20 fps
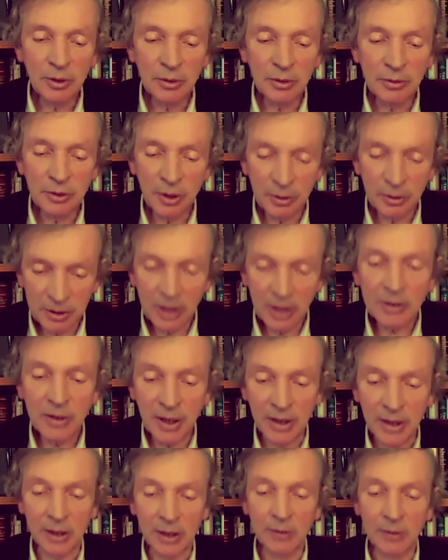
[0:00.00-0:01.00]
did
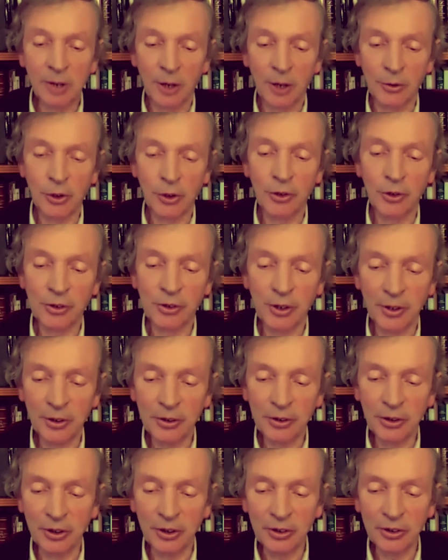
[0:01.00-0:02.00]
think of
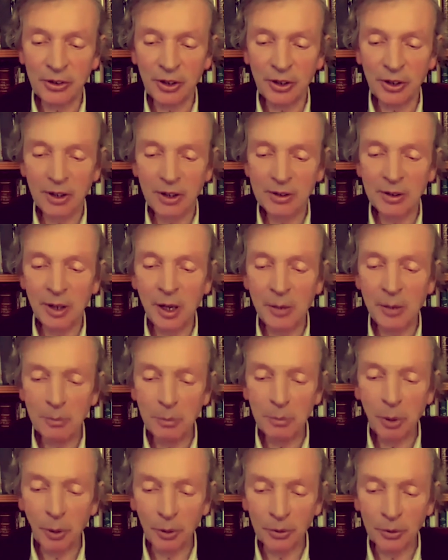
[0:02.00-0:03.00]
consciousness as
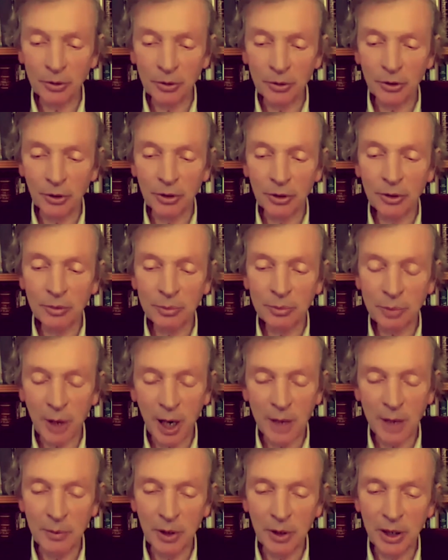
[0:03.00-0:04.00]
important or
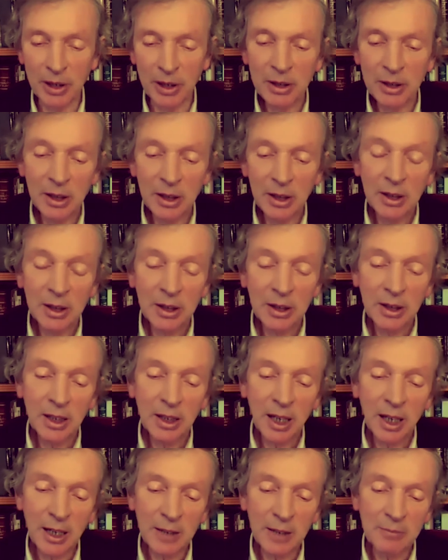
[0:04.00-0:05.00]
primary.
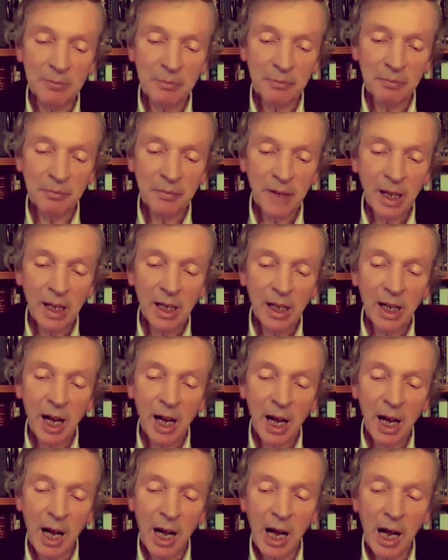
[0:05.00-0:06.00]
Um,
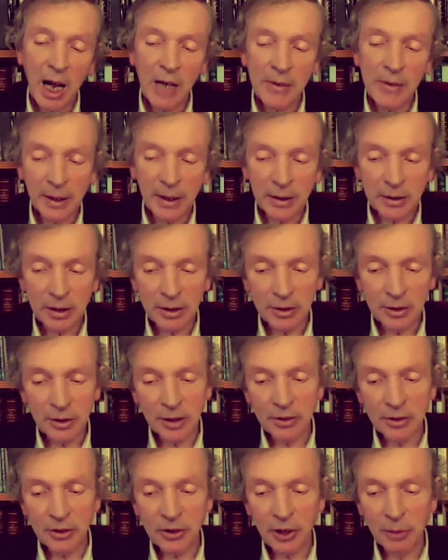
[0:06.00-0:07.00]
I think that
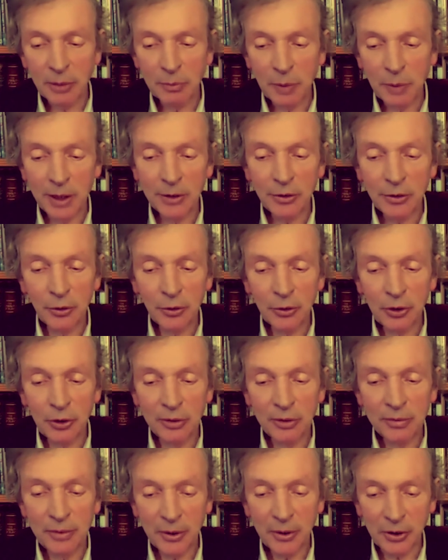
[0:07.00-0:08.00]
in some ways you see
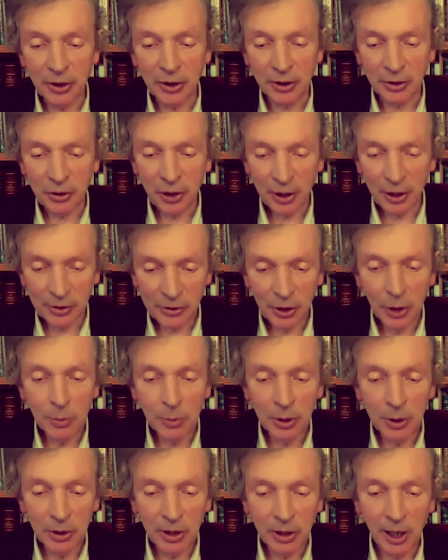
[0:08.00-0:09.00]
physics has
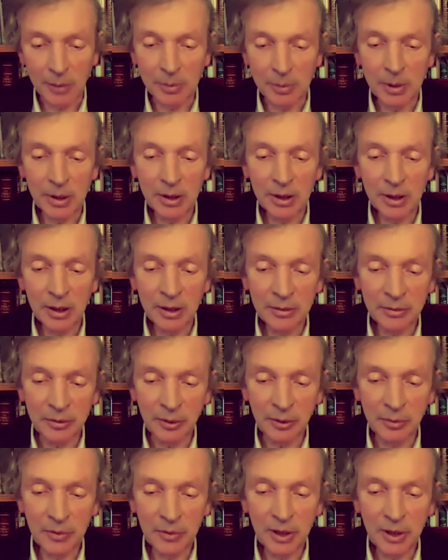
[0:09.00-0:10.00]
opened up uh,
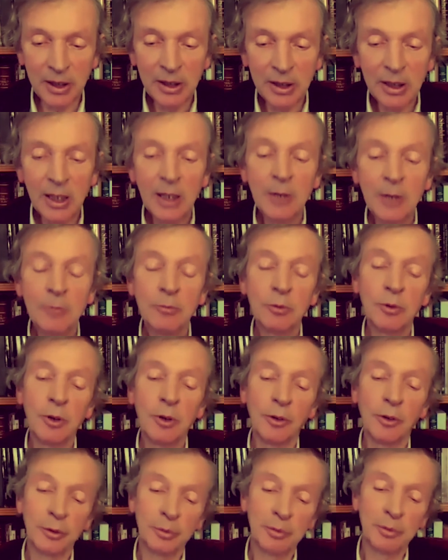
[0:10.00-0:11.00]
from the
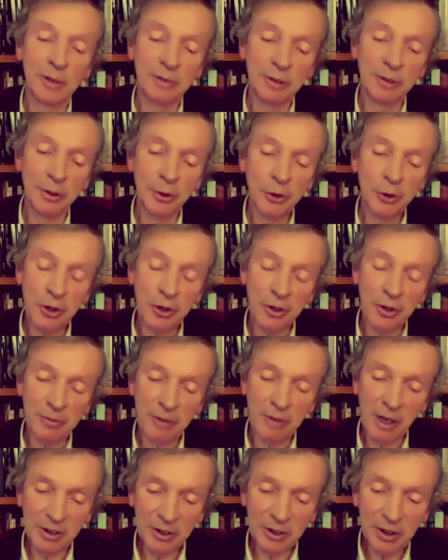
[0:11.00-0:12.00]
quantum revolution, the
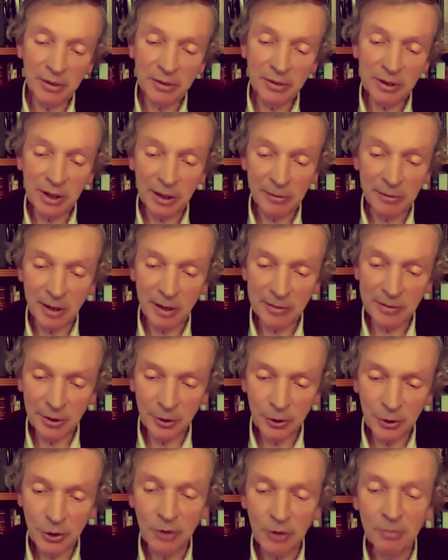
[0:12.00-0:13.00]
relativity
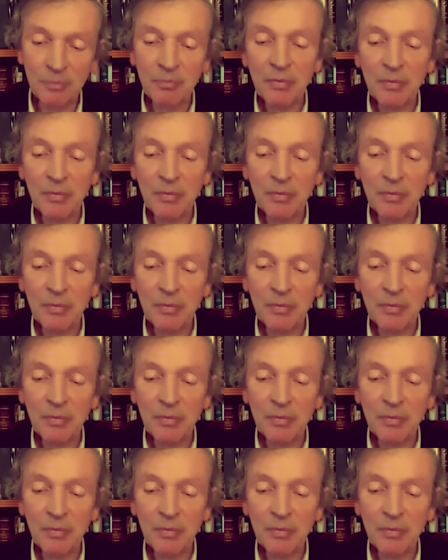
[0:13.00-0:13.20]
revolution,